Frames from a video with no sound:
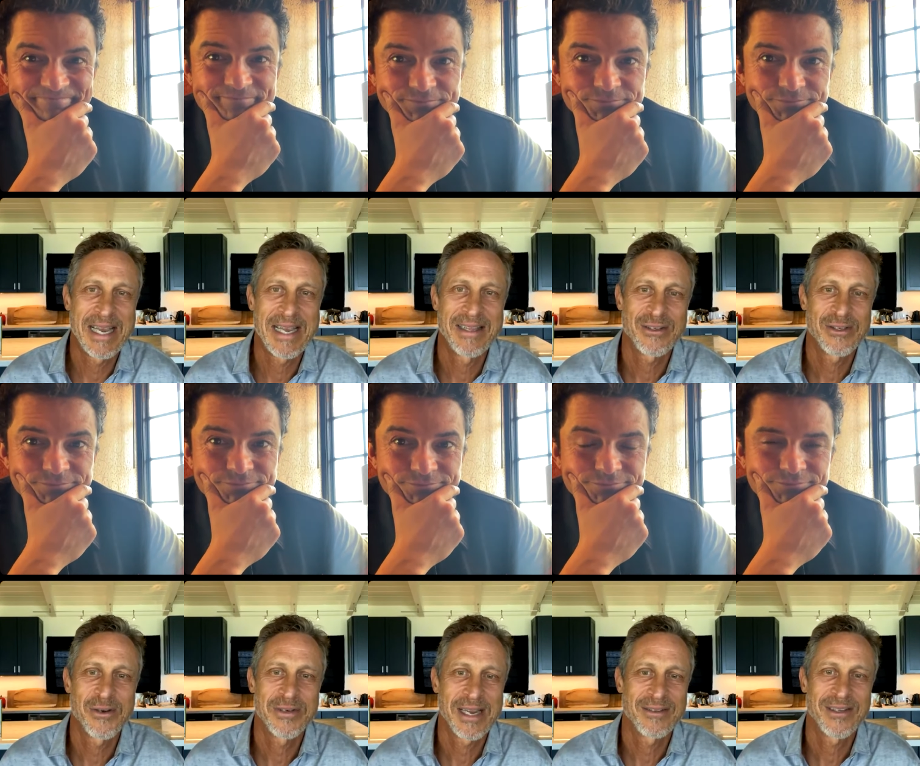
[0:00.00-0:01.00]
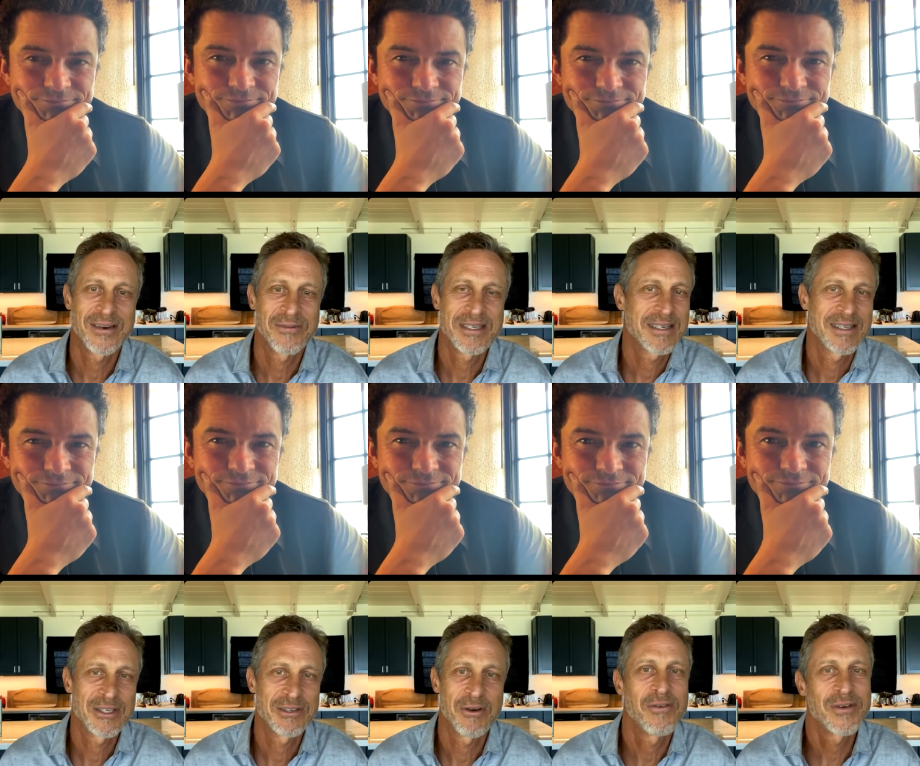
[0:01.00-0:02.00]
Speaker 1: day, and there's no downside risk
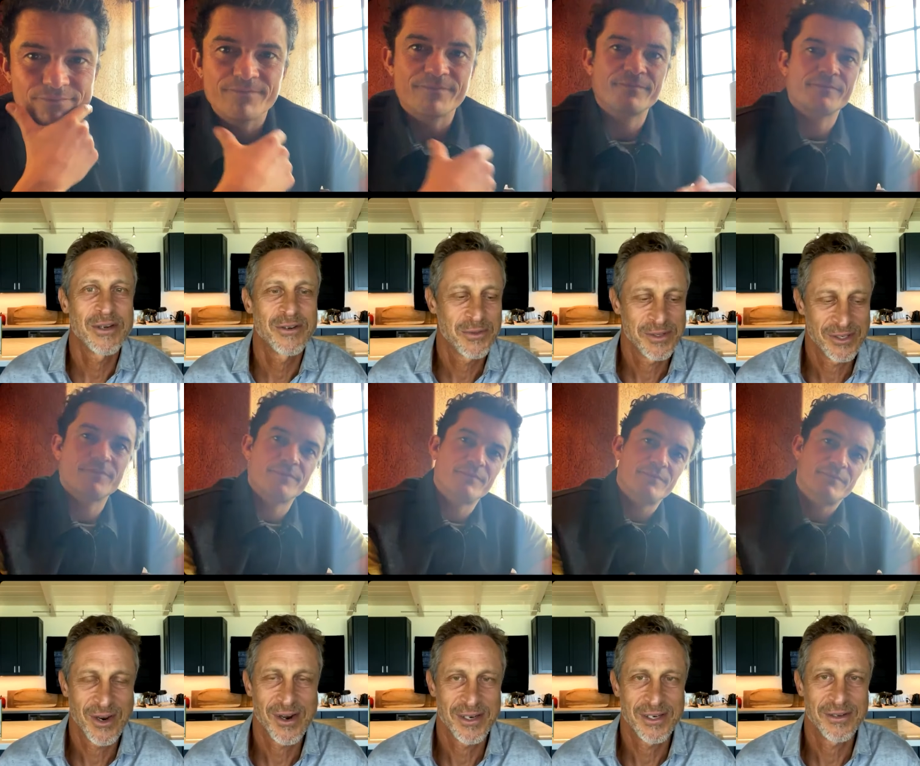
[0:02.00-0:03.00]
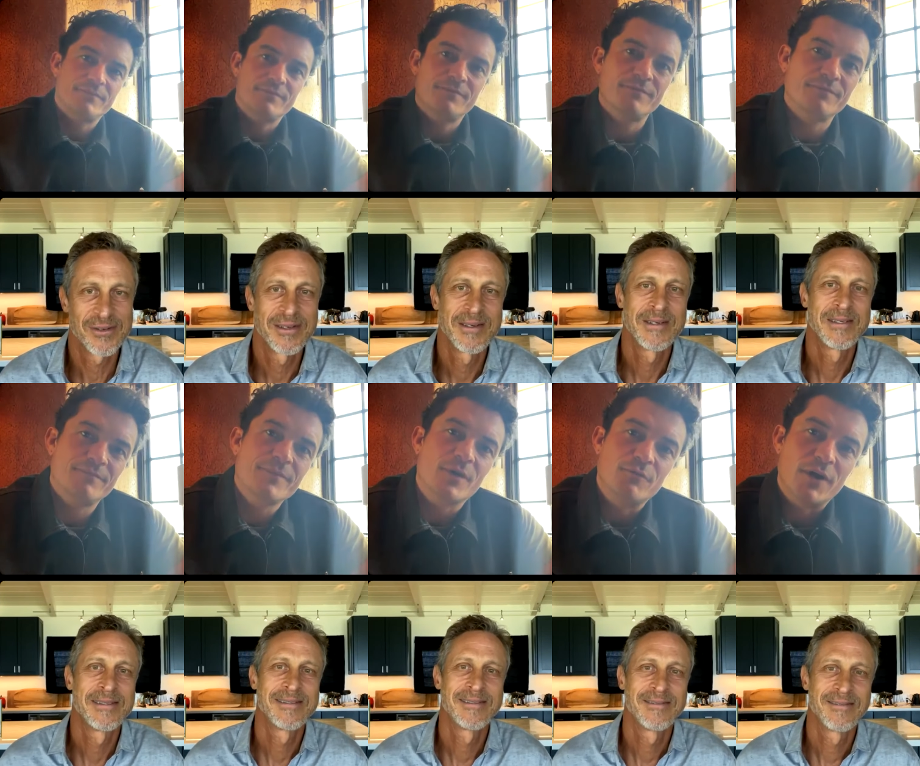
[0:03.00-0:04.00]
unless you overdose, which is hard to do.
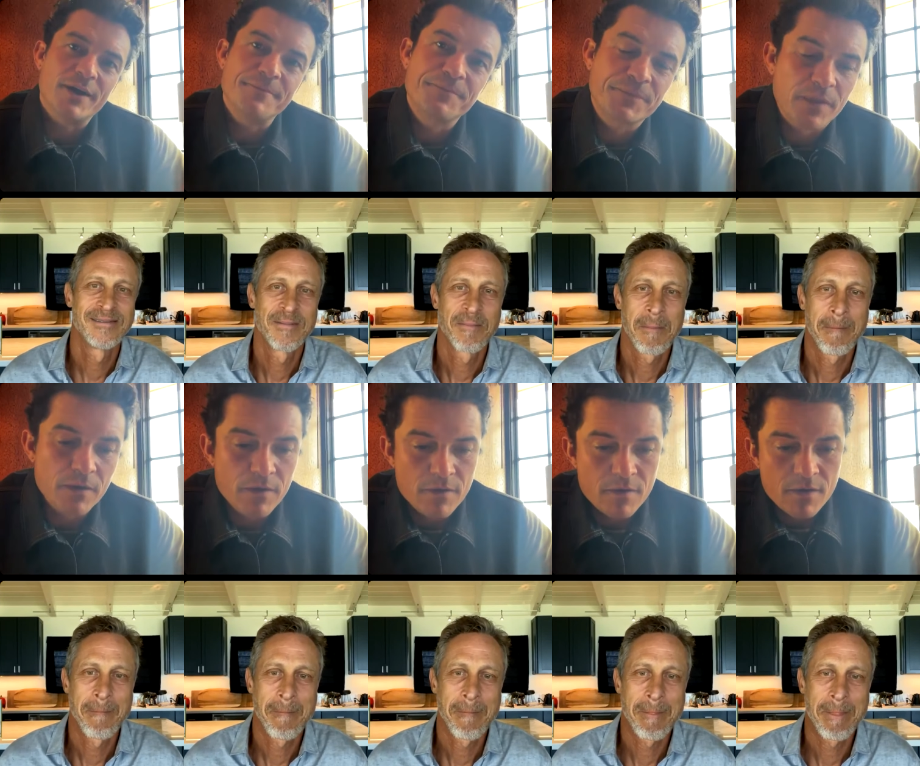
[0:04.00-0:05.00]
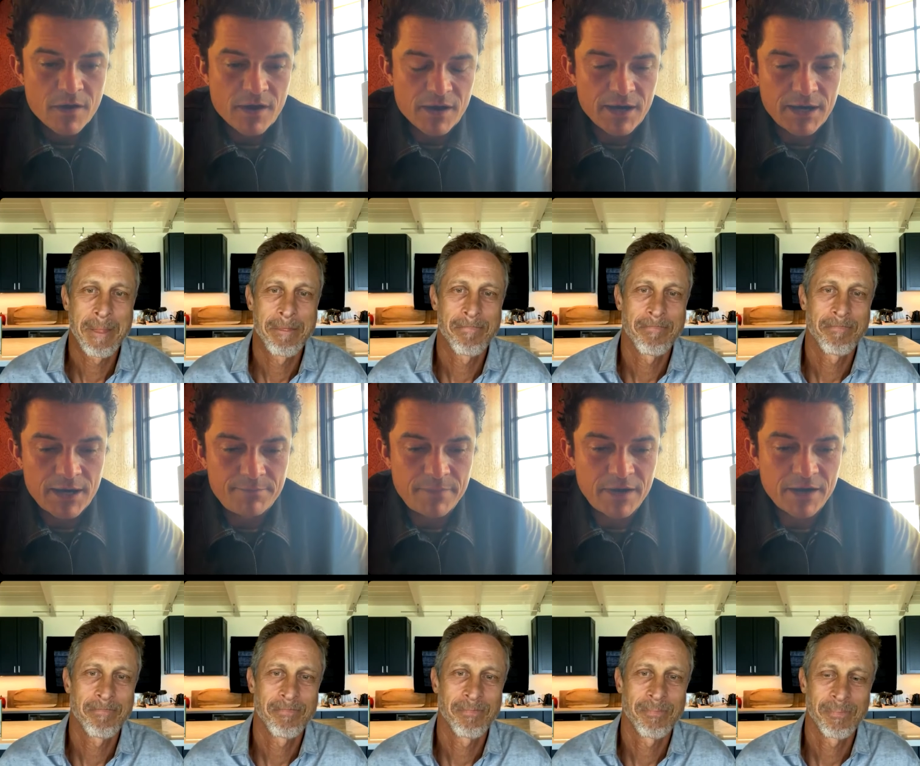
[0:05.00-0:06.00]
Right.
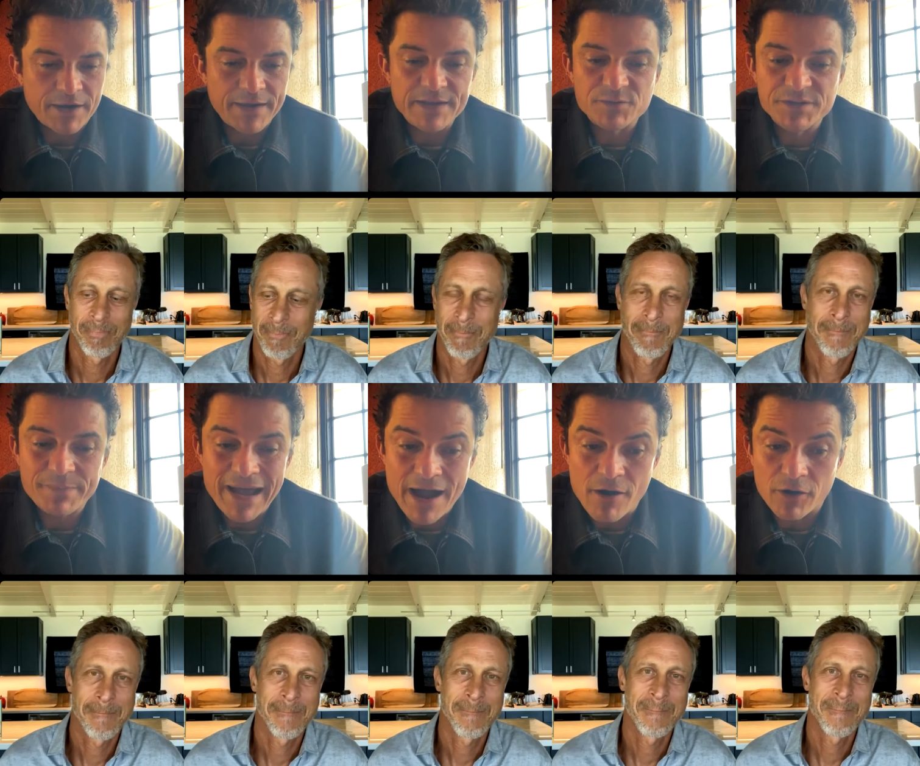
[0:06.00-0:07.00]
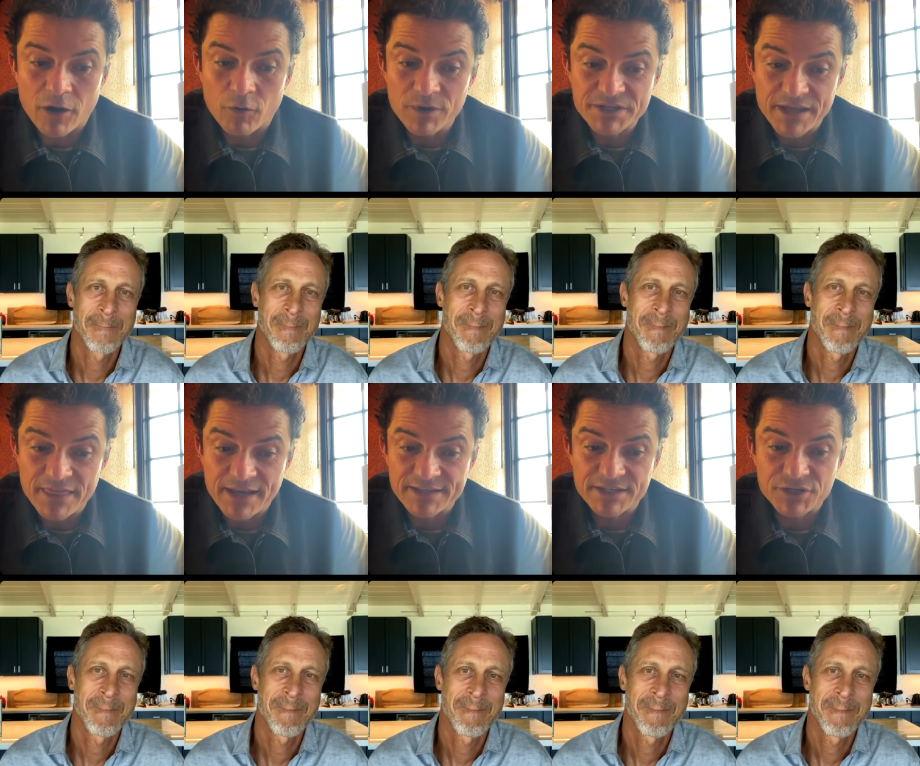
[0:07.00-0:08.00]
Um,
Speaker 2: okay, this was about alcohol, which I
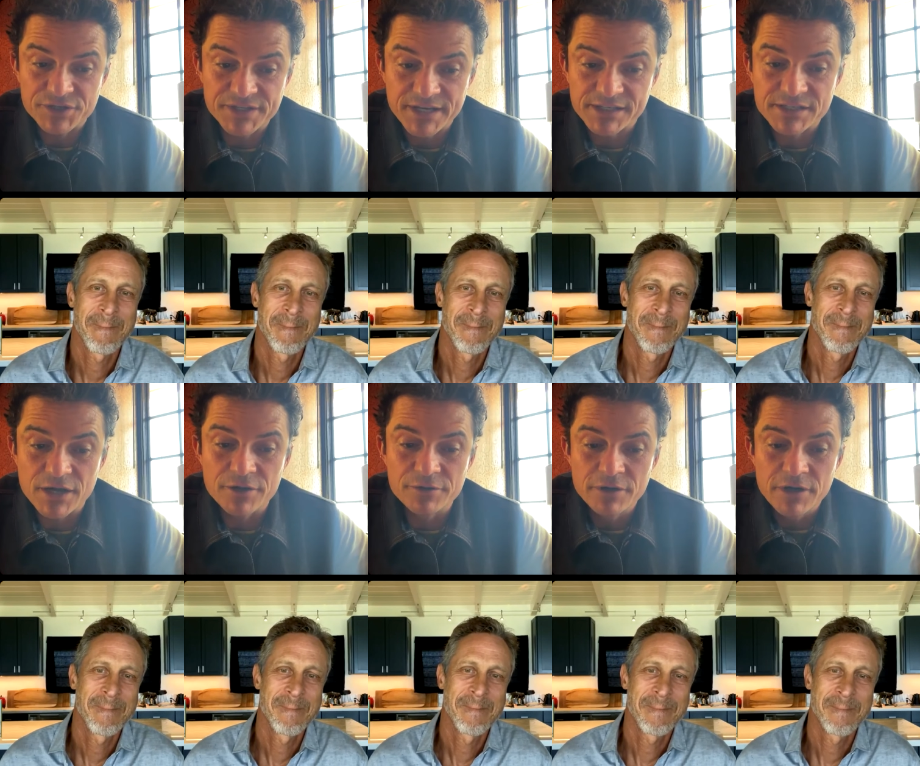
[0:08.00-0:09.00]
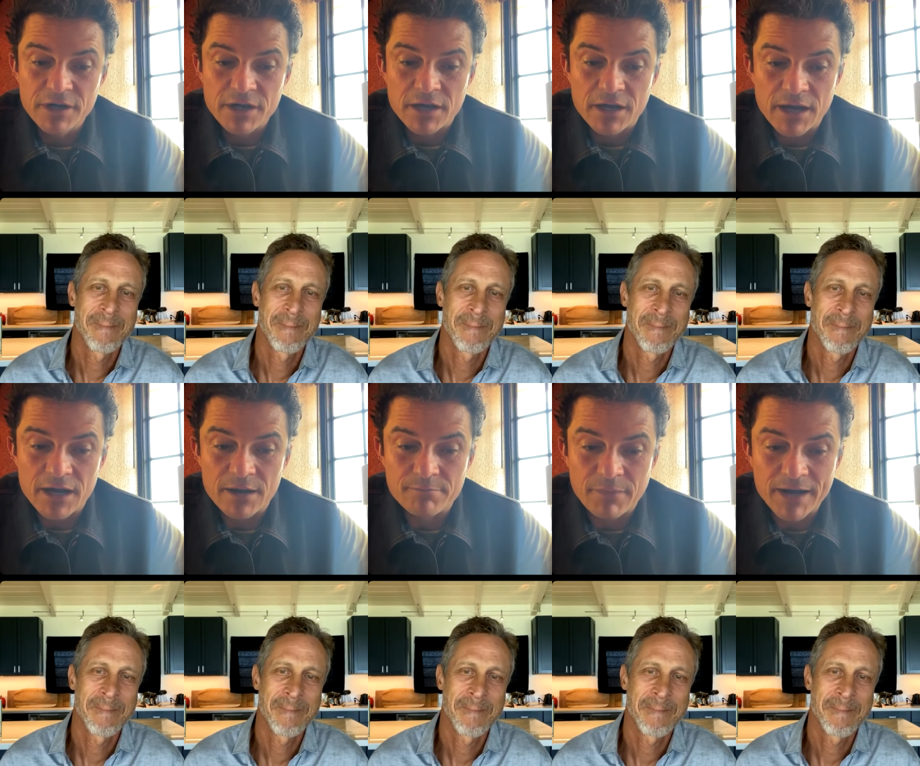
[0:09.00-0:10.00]
think is interesting. So,
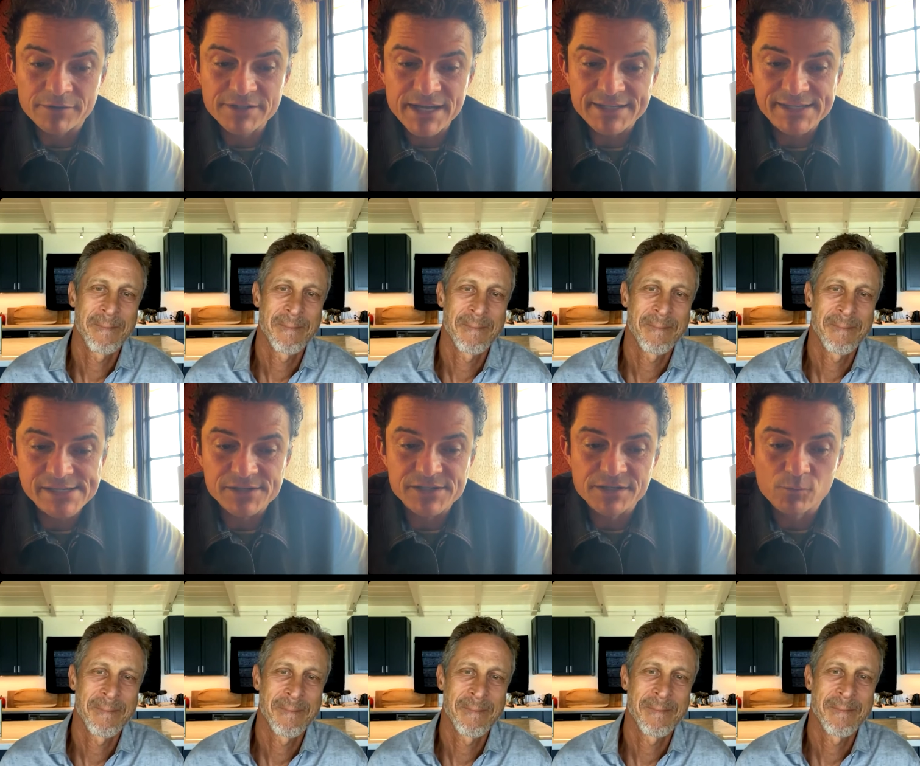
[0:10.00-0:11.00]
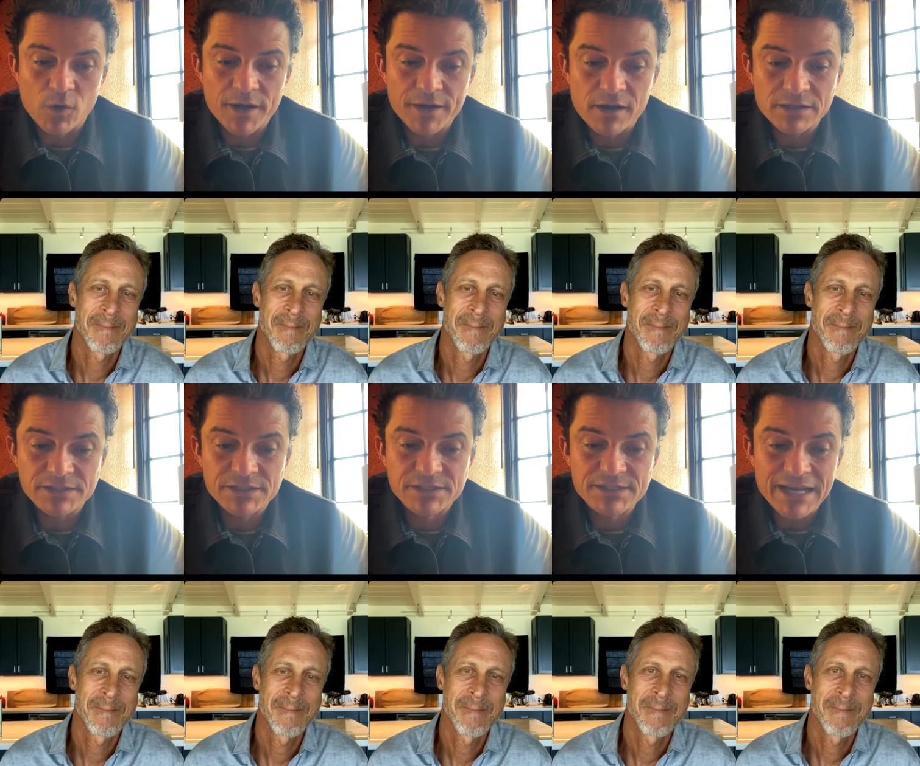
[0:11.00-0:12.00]
uh, Michael Diaz Nielsen one asks